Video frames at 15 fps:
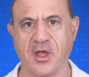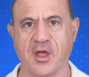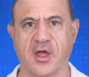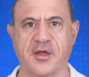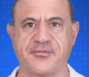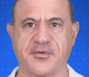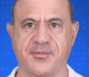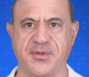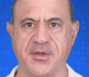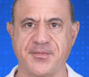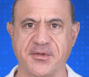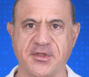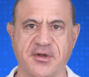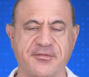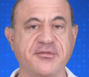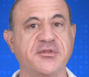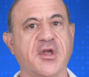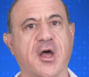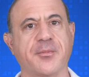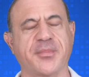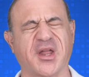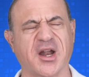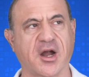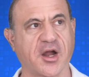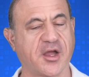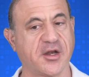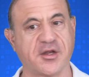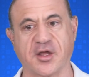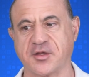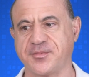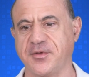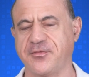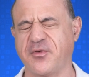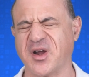And for people that have not been architects before,